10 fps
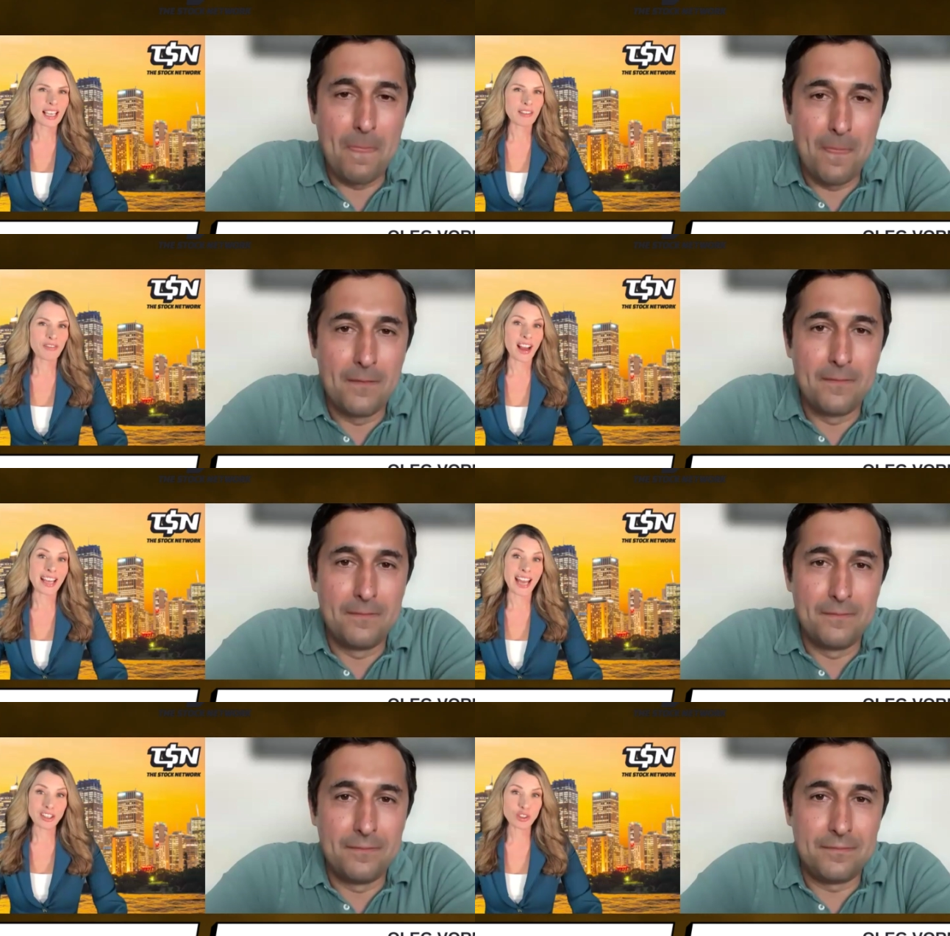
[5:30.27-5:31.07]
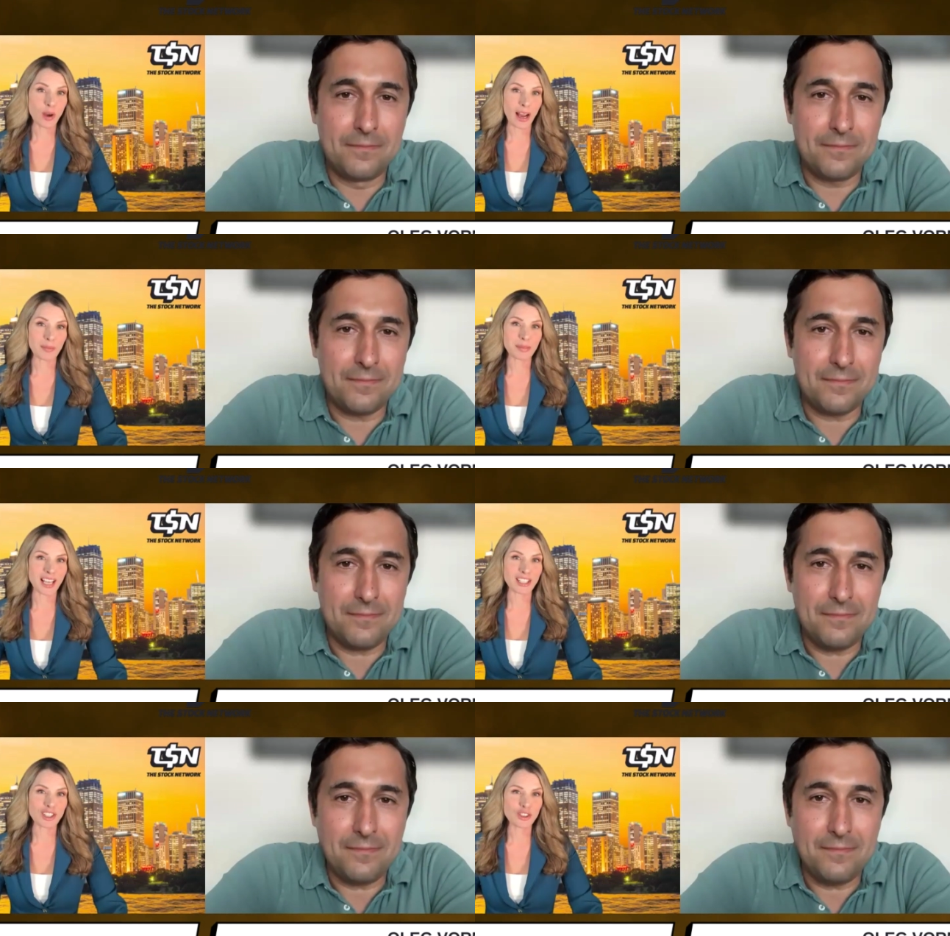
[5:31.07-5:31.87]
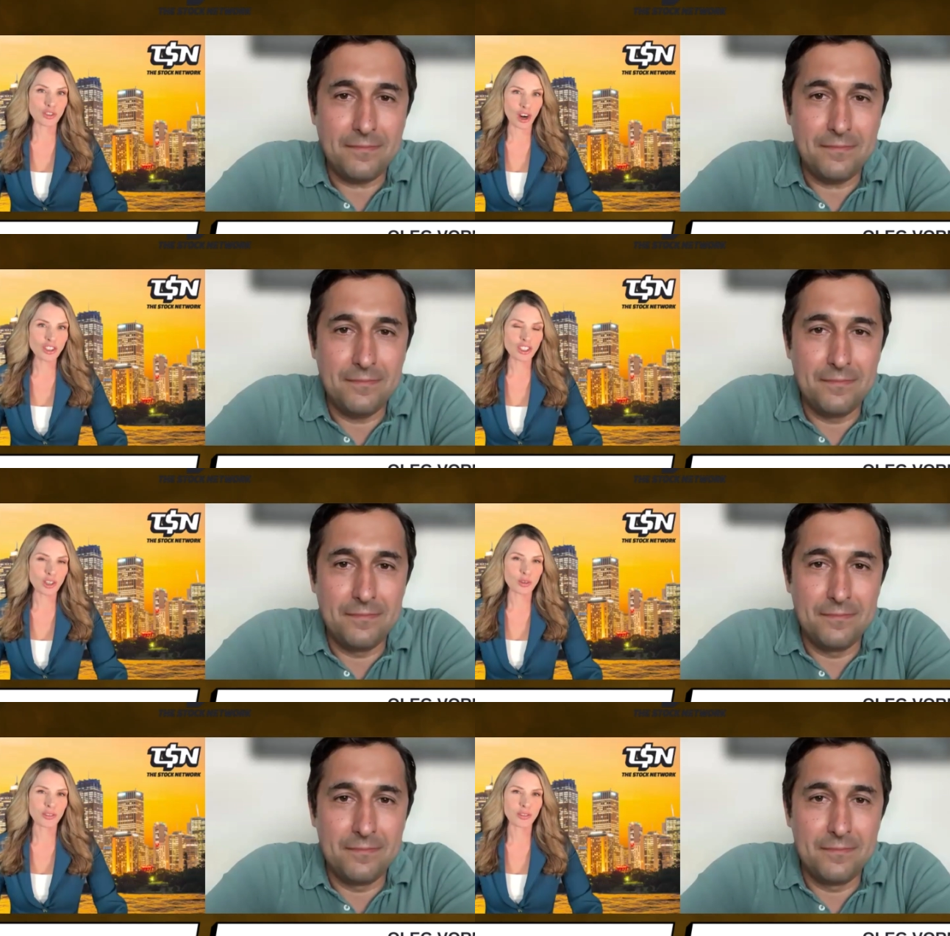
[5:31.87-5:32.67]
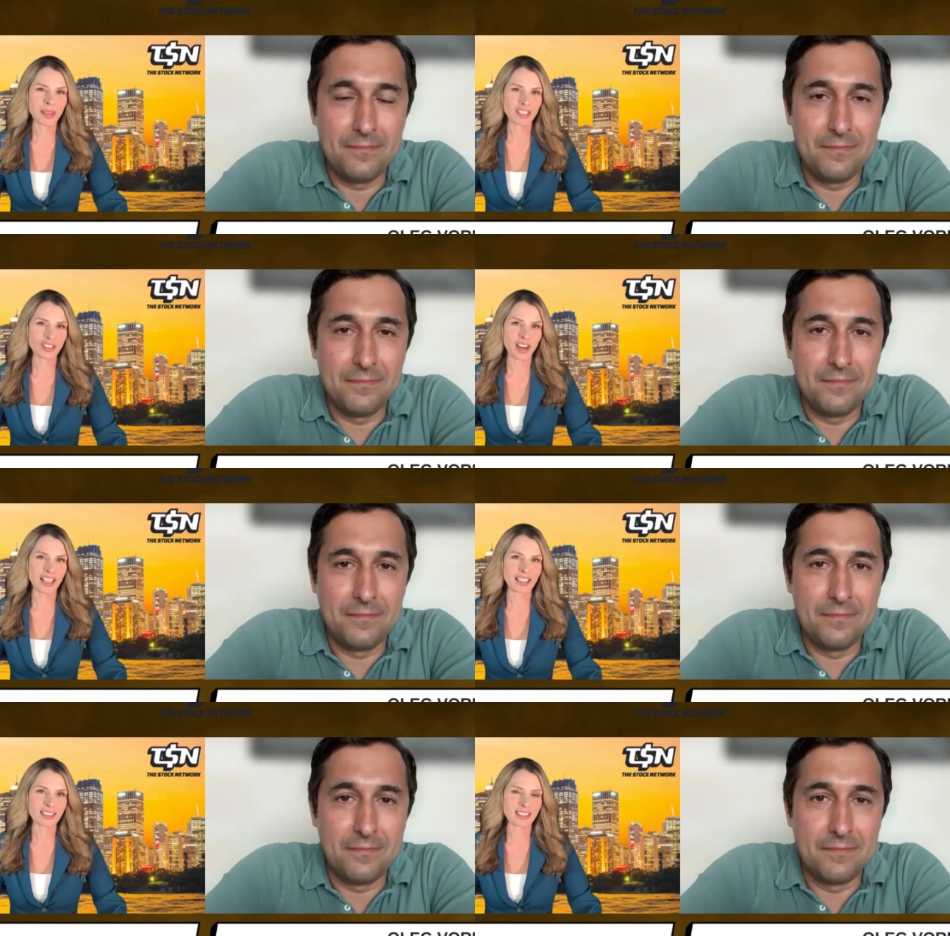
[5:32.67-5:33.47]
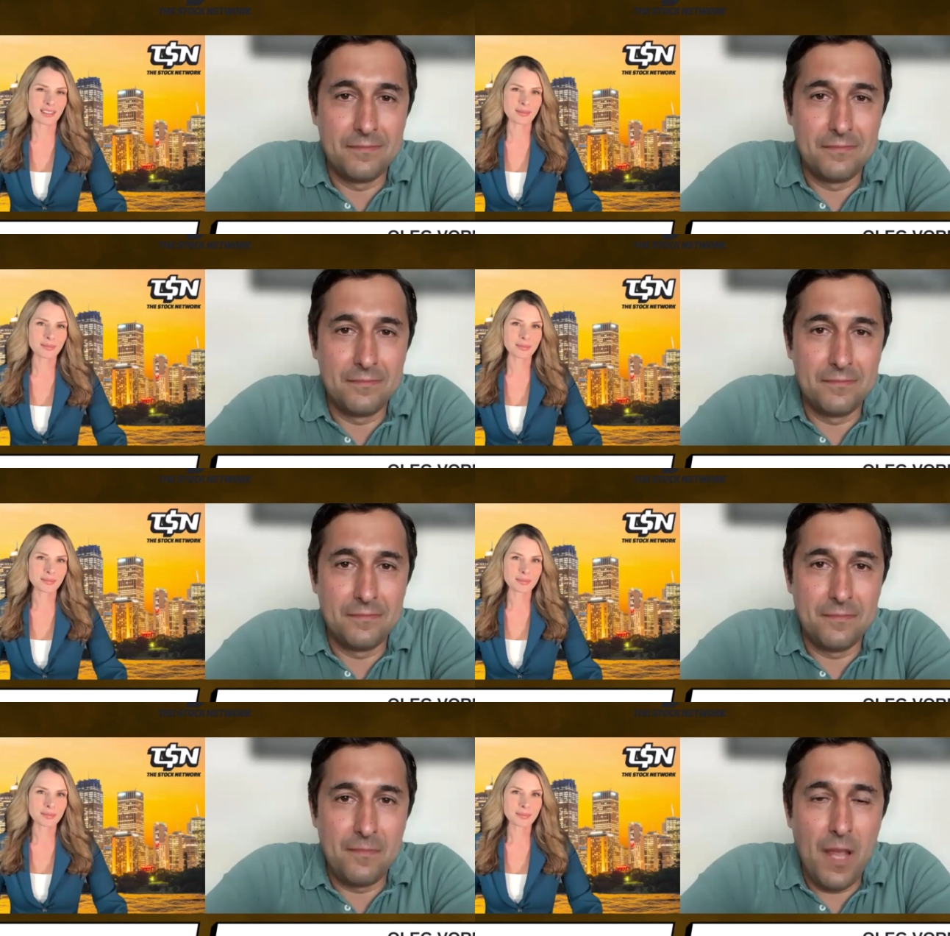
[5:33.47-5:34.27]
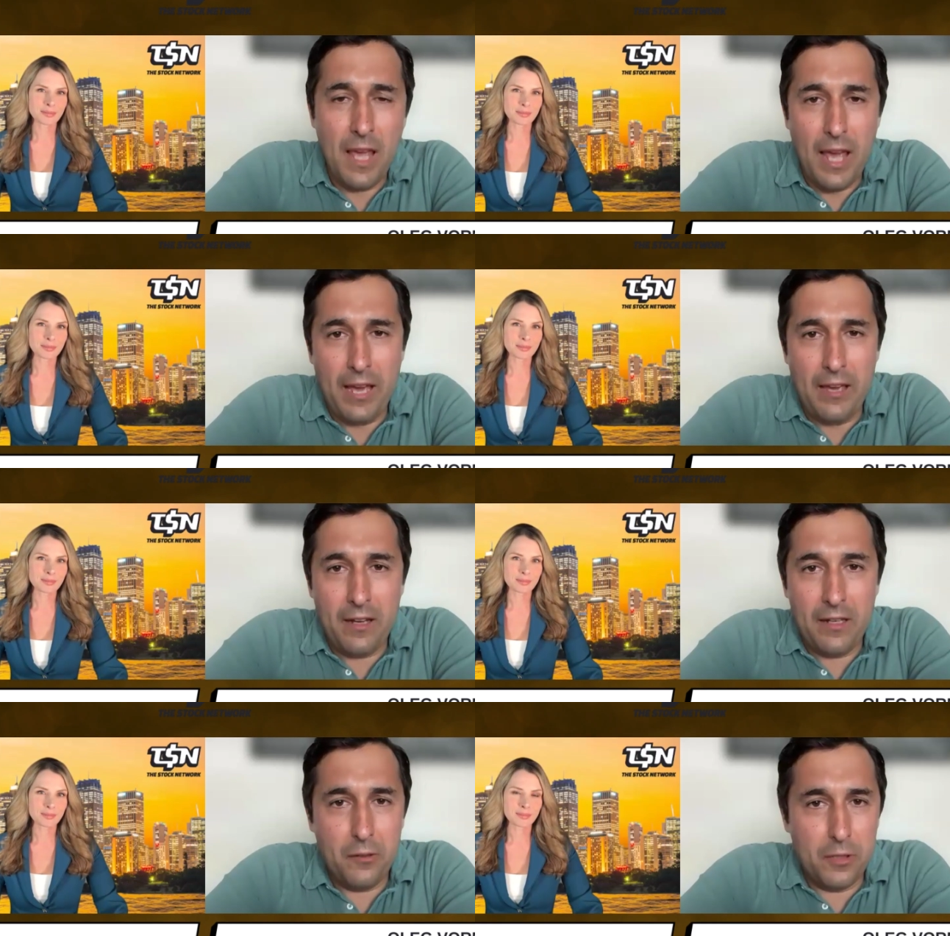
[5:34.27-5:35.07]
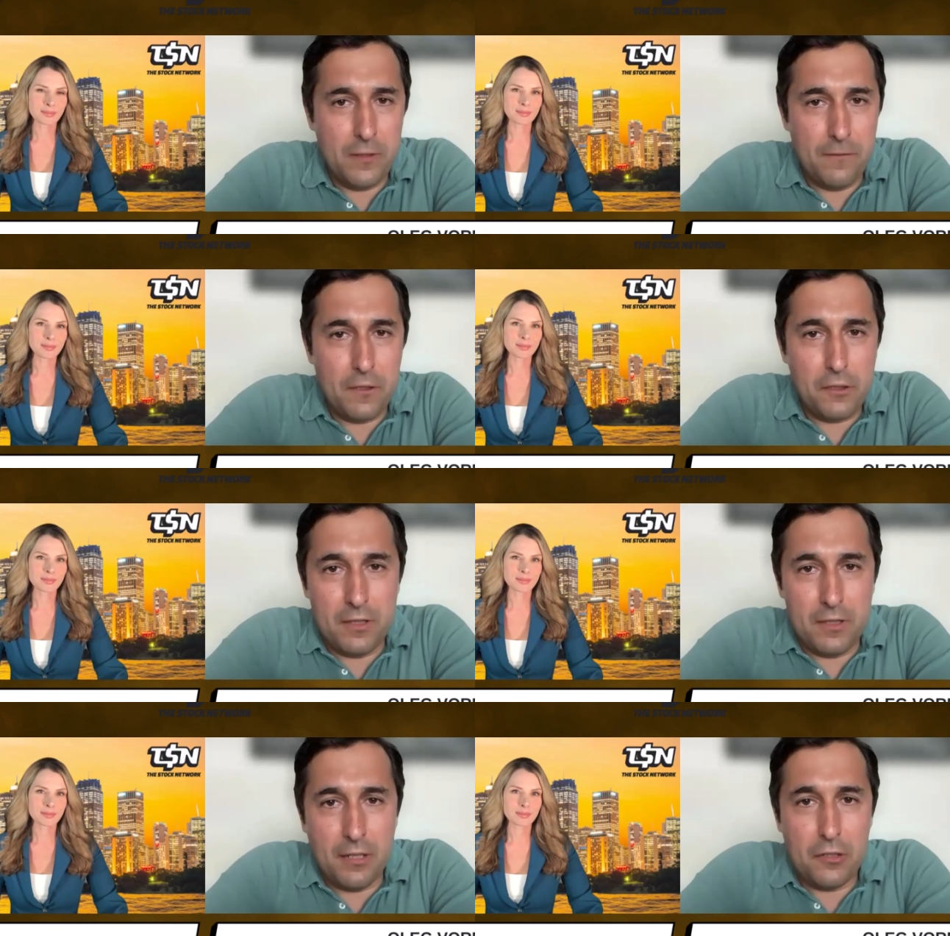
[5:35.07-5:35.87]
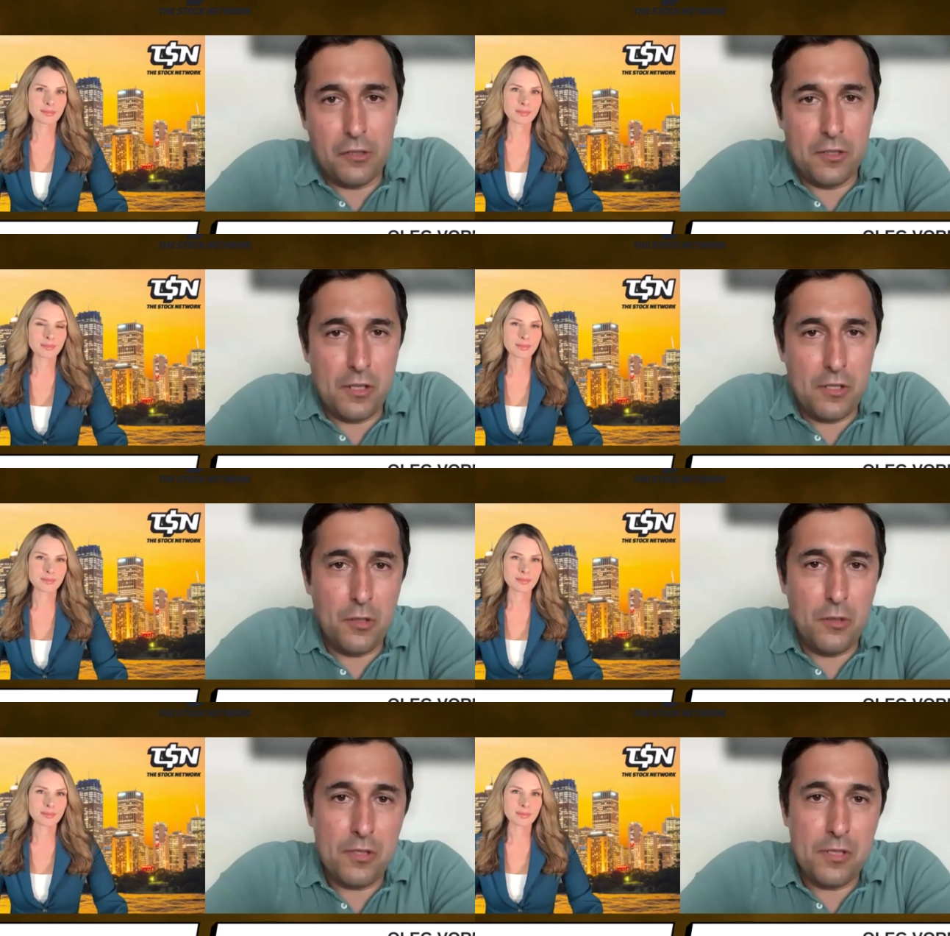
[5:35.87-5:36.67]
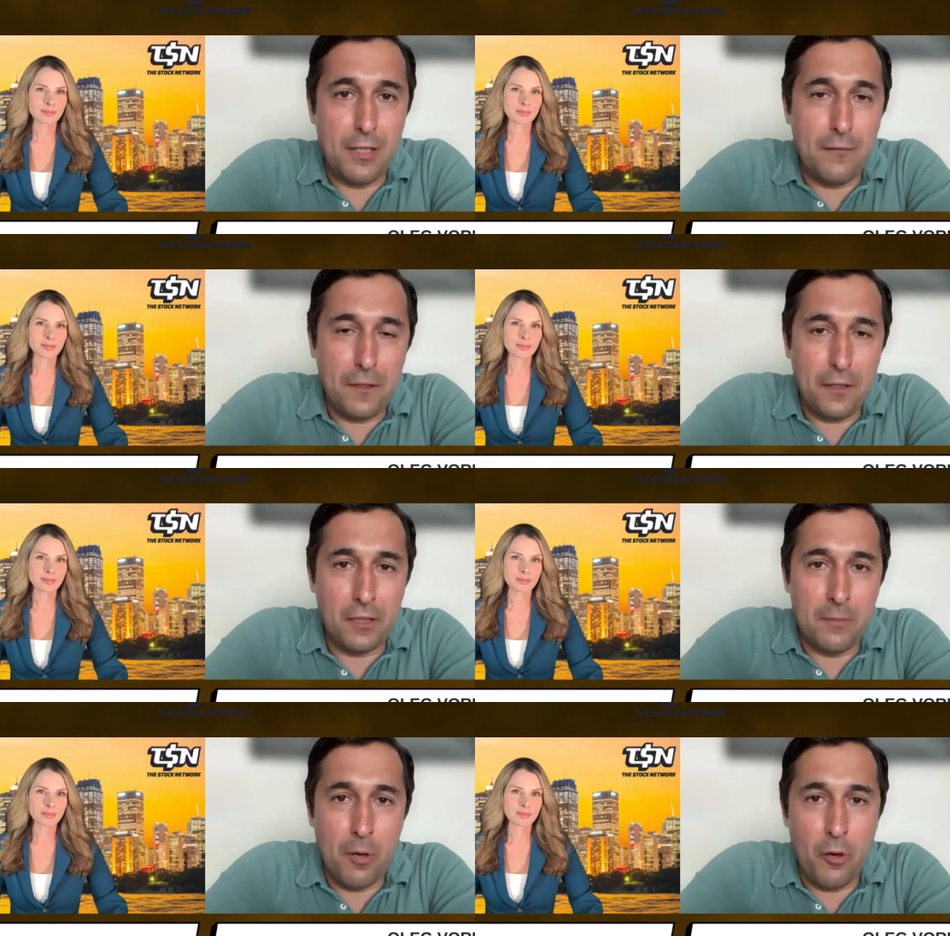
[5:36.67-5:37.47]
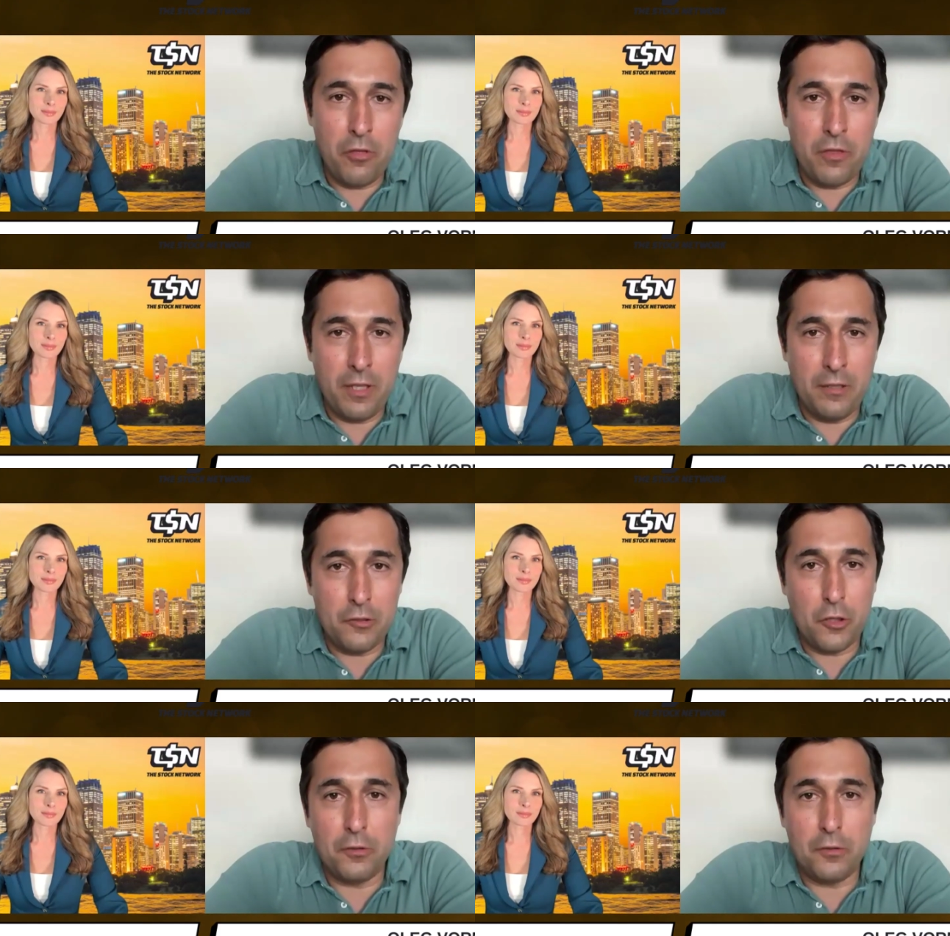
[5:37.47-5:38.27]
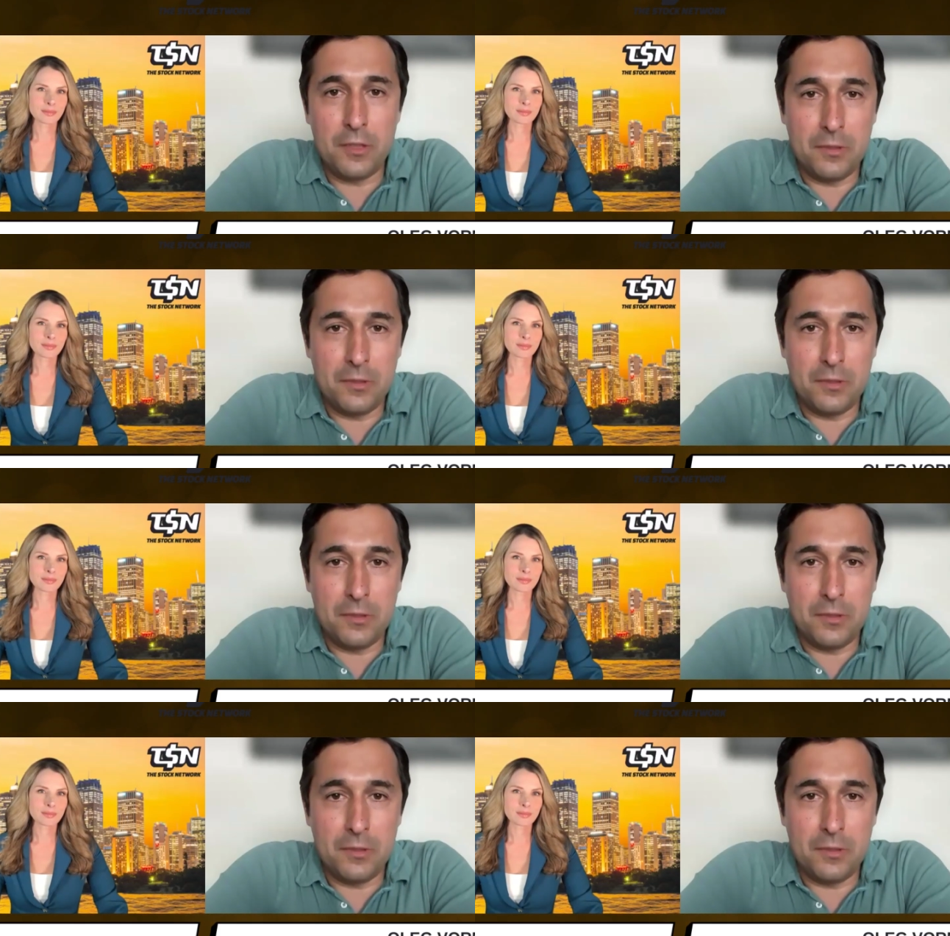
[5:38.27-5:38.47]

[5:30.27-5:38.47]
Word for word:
Speaker 1: the financial upside to DroneShield from these trends?
Speaker 2: AI or artificial intelligence is used significantly both in drones